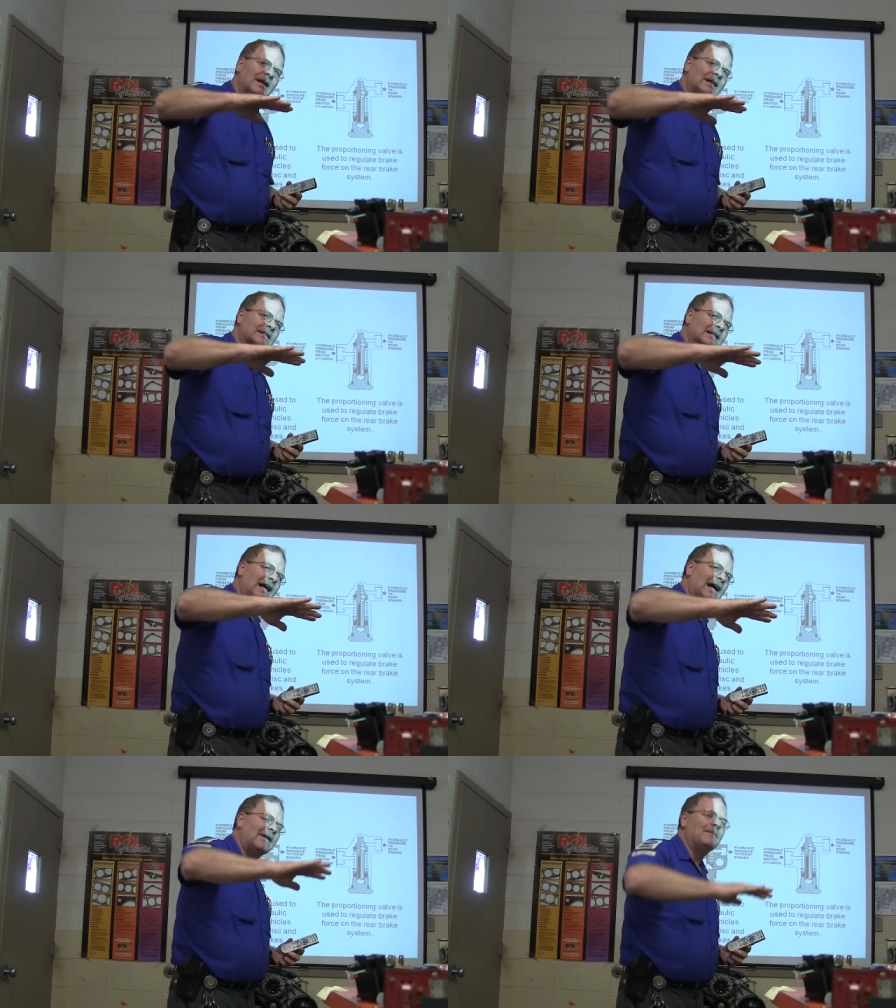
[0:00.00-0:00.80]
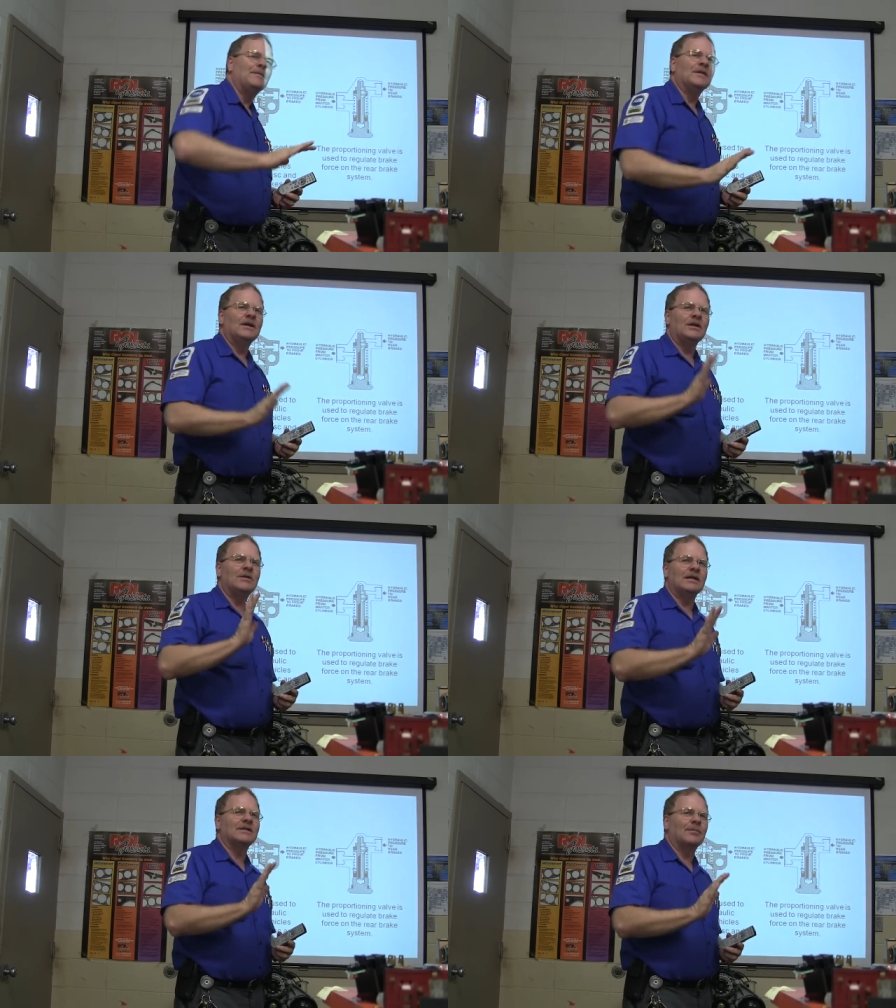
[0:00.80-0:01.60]
in a slide,
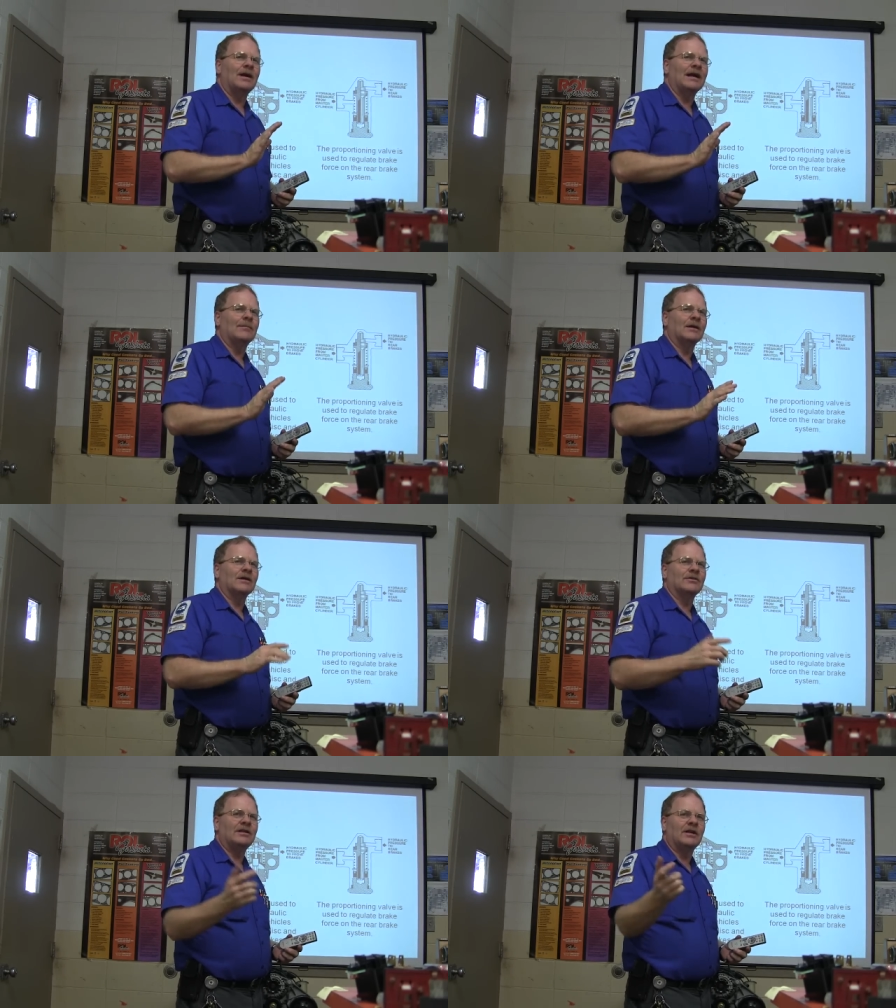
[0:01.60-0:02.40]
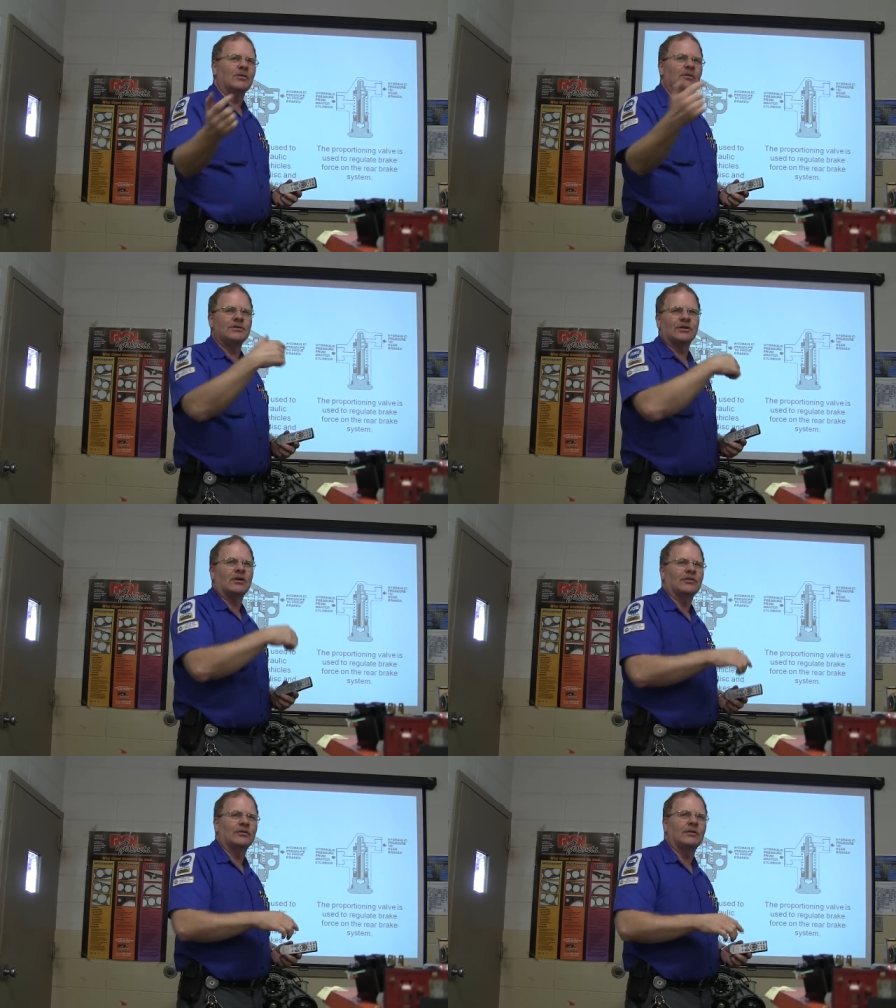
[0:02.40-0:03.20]
you hit the brake because a deer runs
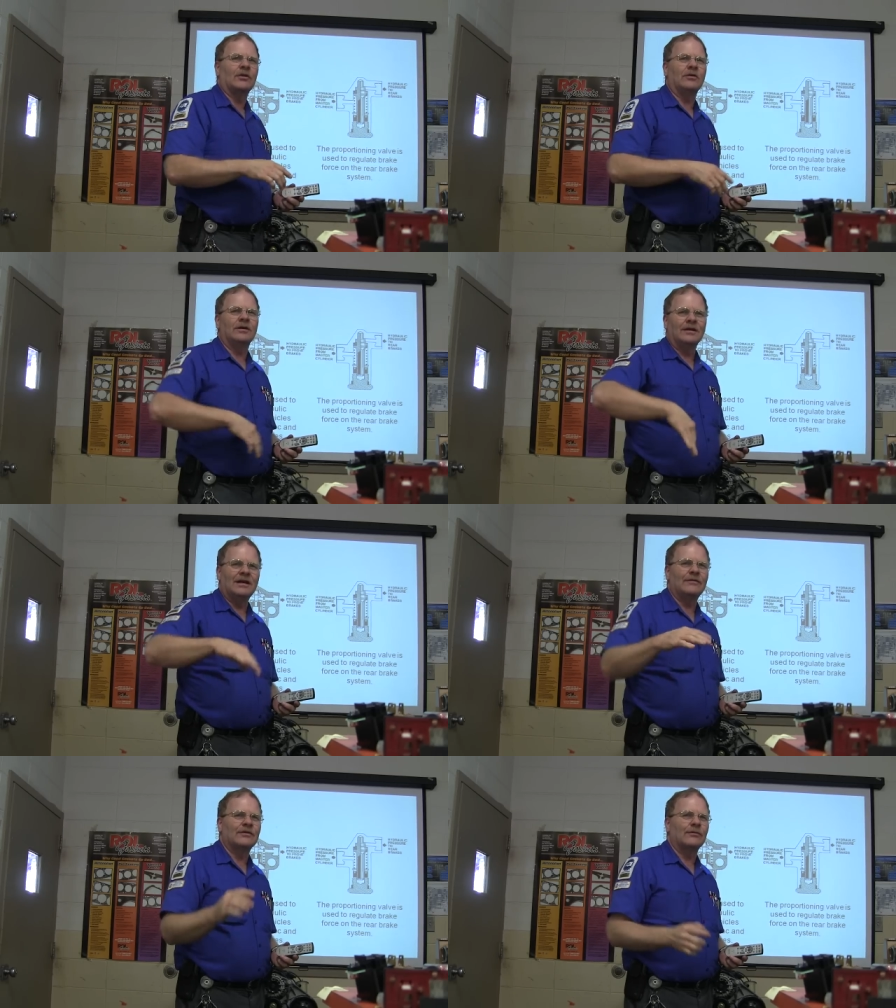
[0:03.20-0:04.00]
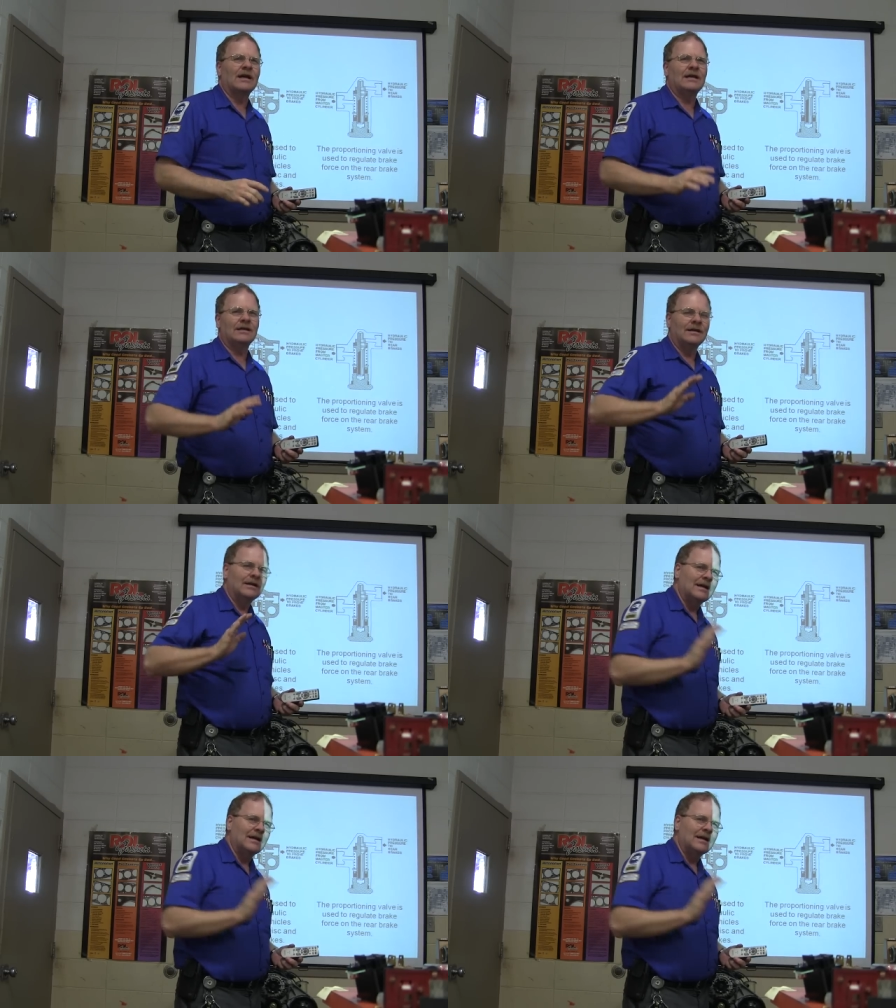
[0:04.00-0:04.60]
across the road, if it's raining,